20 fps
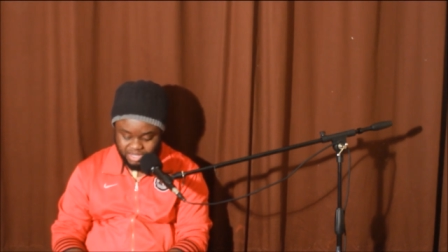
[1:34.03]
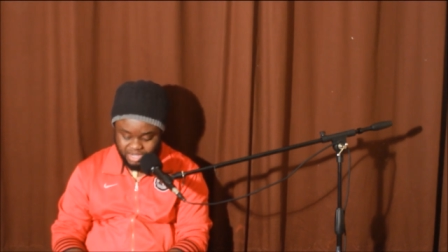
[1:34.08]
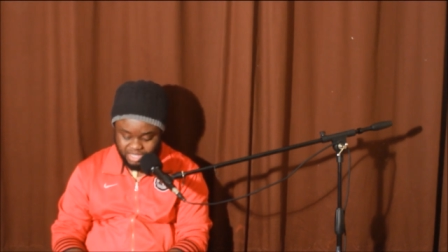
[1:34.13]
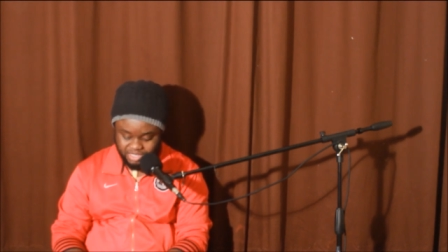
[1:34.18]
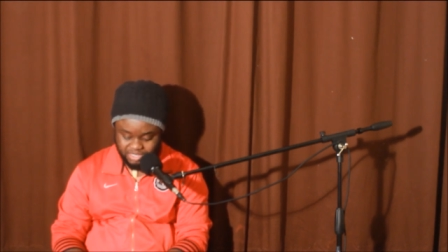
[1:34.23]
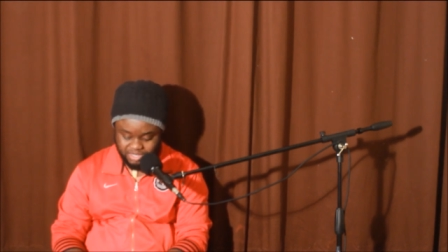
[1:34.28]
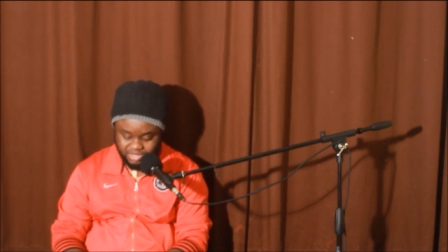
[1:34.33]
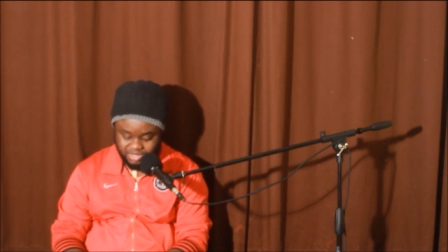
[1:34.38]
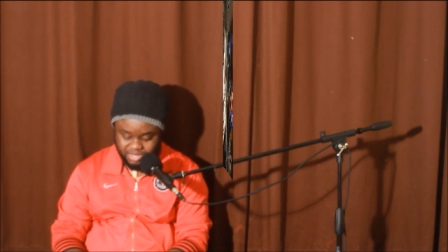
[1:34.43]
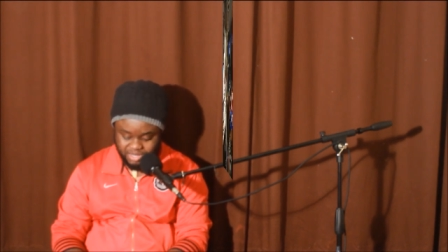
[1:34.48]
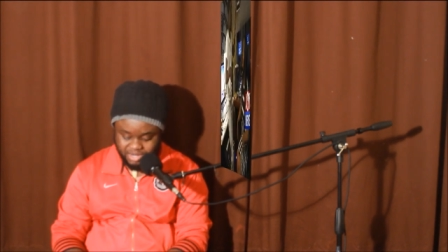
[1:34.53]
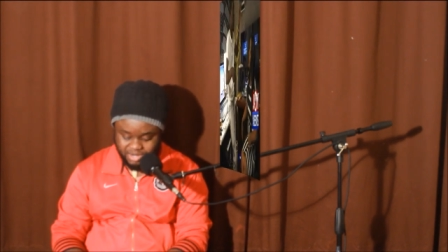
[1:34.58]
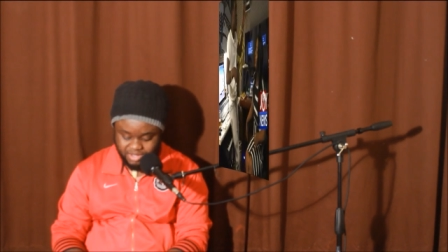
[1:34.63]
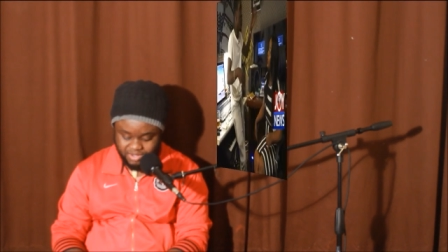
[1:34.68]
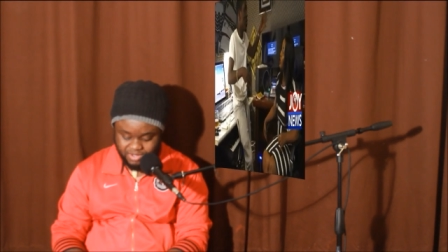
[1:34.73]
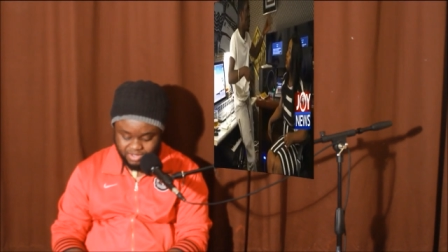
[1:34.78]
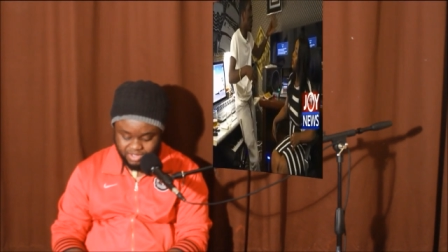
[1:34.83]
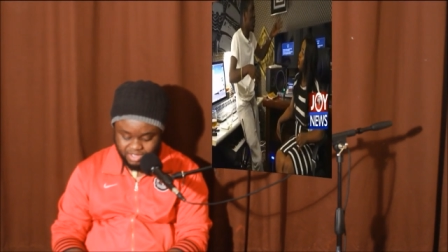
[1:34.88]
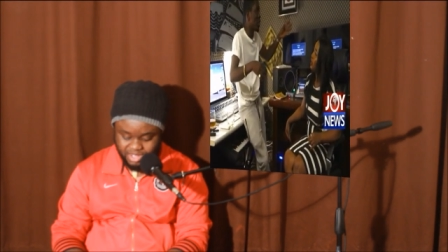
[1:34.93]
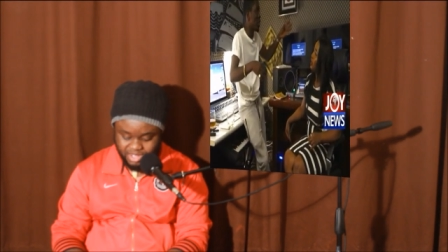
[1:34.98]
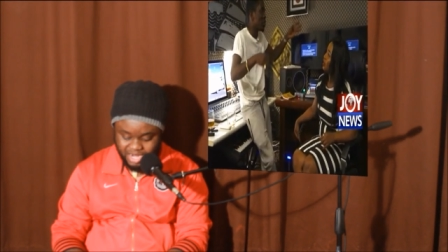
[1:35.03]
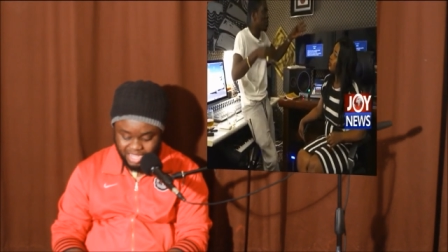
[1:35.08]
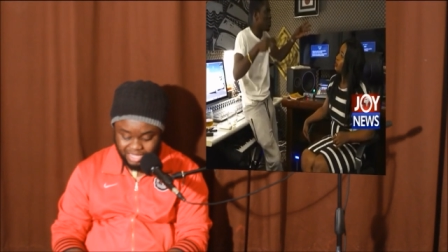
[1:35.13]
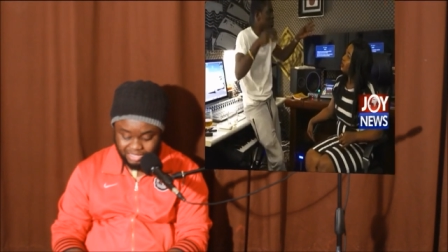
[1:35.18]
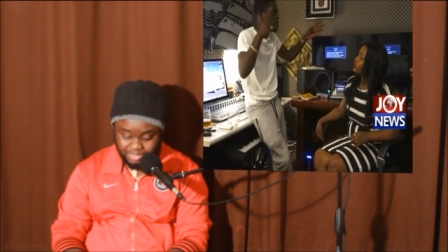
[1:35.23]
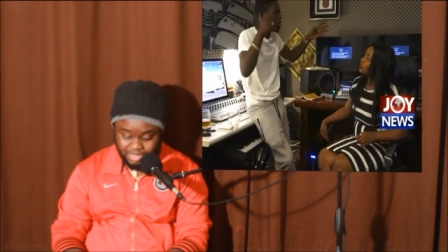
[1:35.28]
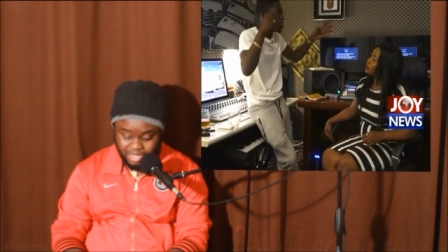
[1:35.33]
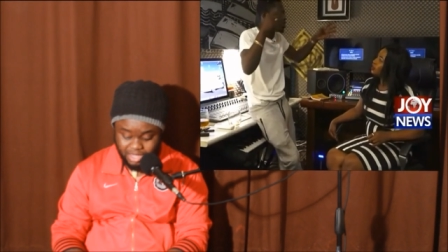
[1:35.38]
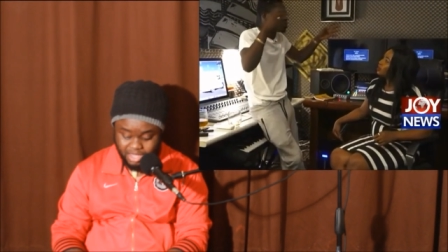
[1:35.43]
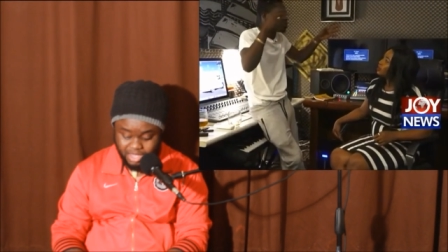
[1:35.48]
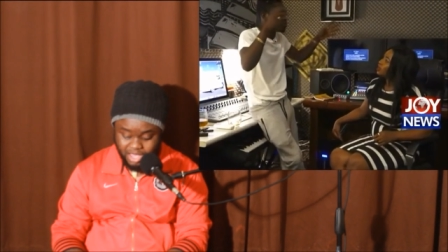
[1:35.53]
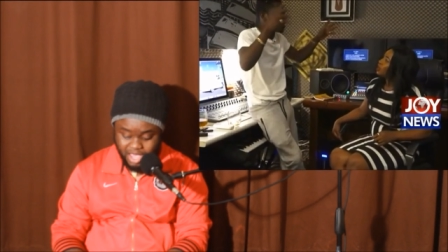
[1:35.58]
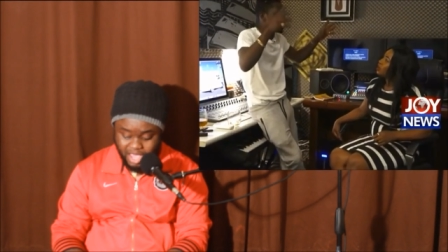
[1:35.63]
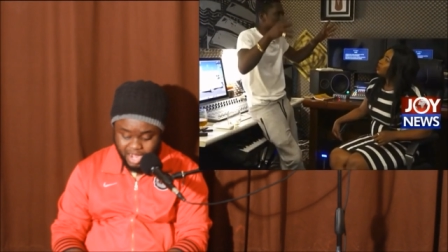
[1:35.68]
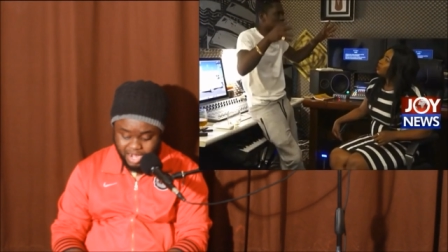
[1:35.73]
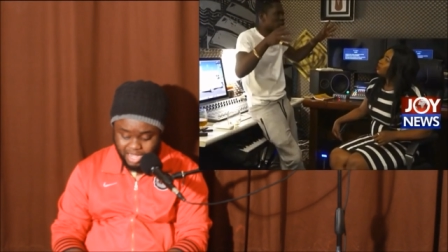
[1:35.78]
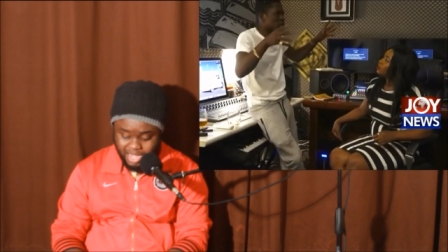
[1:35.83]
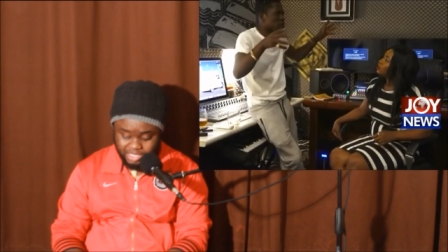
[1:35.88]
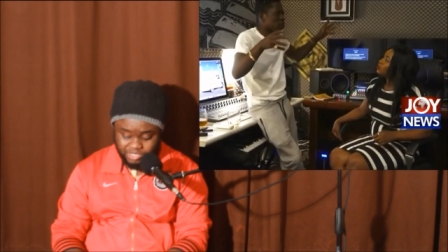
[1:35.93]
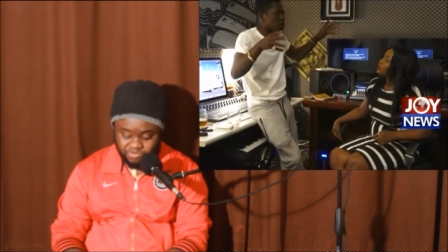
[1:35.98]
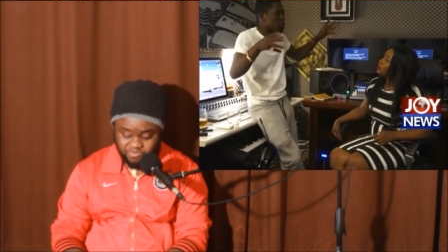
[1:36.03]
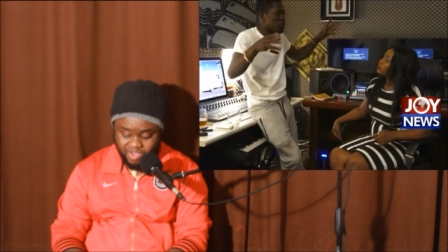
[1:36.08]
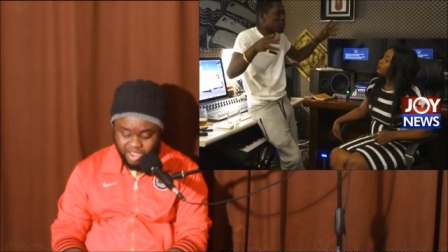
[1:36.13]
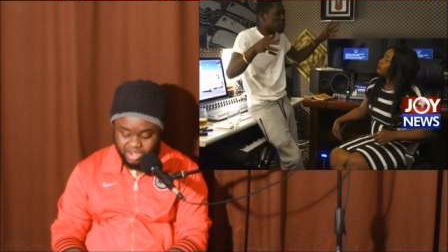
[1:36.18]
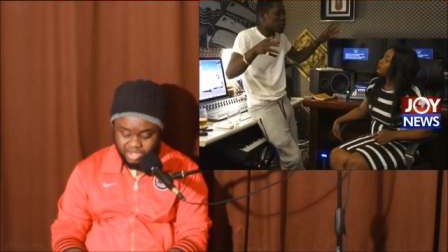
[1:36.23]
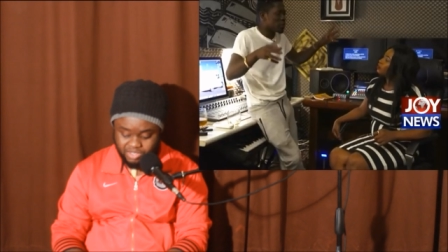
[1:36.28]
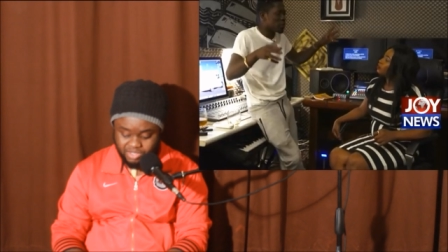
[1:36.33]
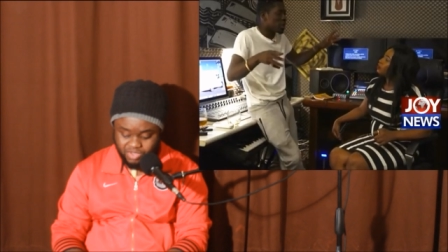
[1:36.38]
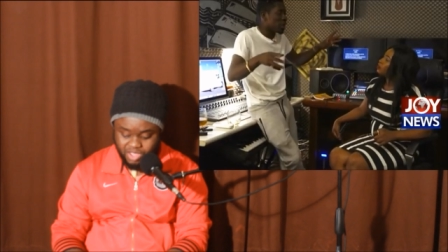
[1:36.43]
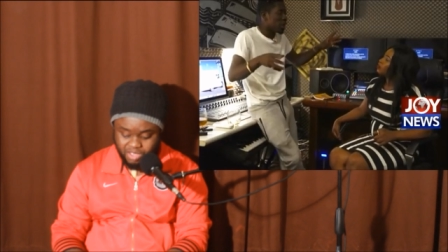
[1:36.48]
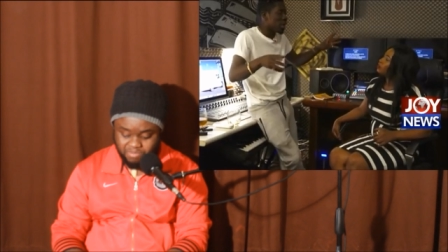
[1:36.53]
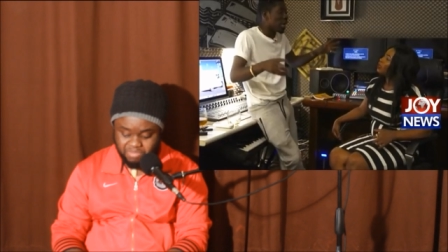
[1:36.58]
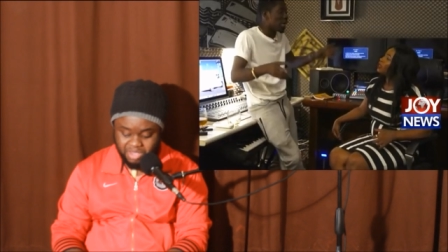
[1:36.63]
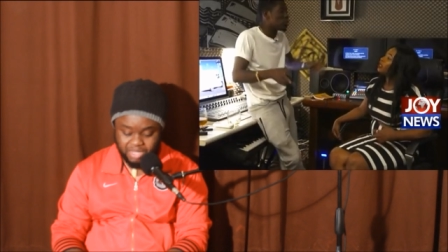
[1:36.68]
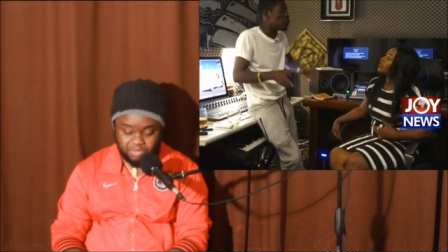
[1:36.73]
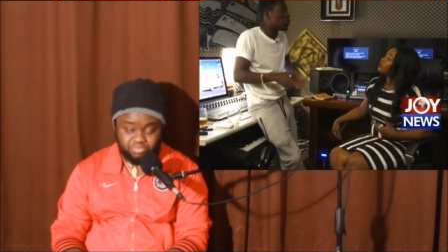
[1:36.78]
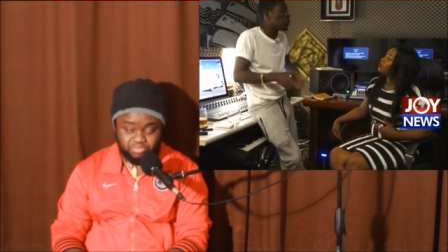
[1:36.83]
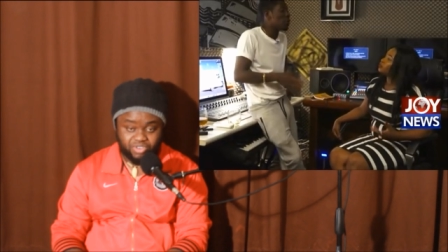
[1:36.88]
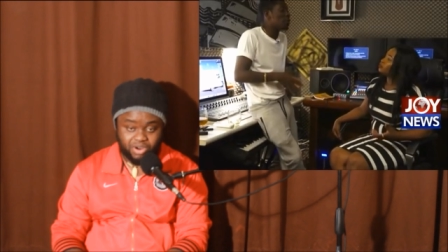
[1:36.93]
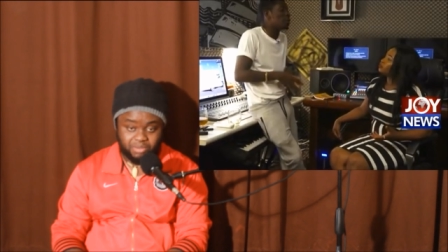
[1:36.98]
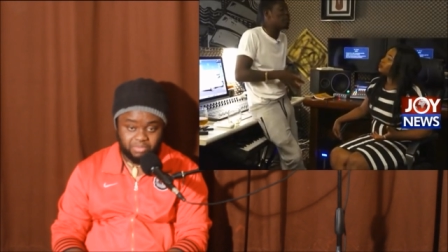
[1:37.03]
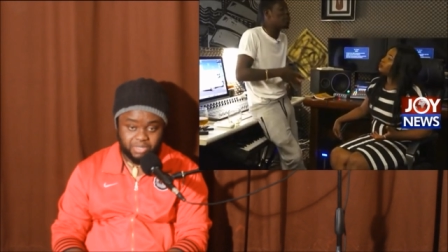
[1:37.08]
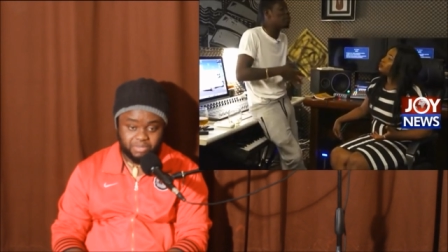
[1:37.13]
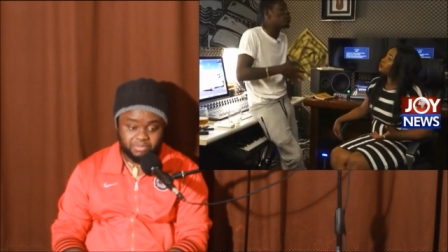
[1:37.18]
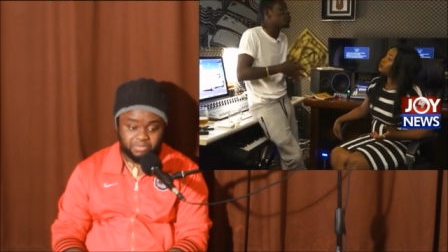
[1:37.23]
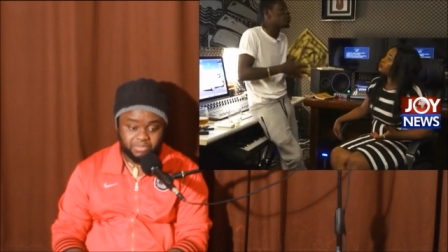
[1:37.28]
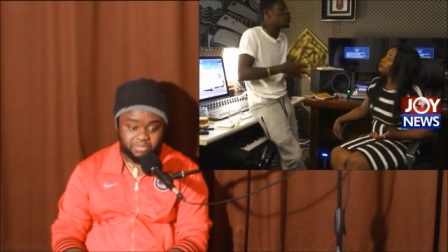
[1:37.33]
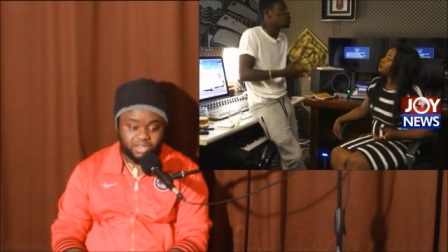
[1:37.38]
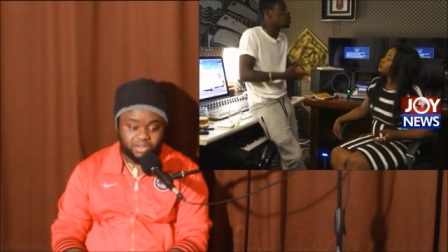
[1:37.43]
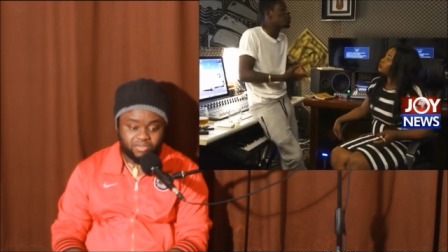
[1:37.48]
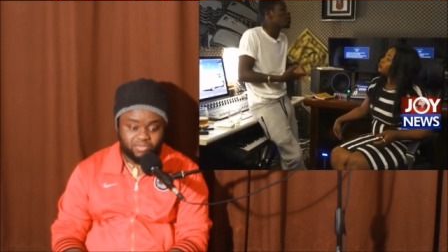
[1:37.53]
He doesn't, you know, and that's it. And that's fine. It's not a big problem.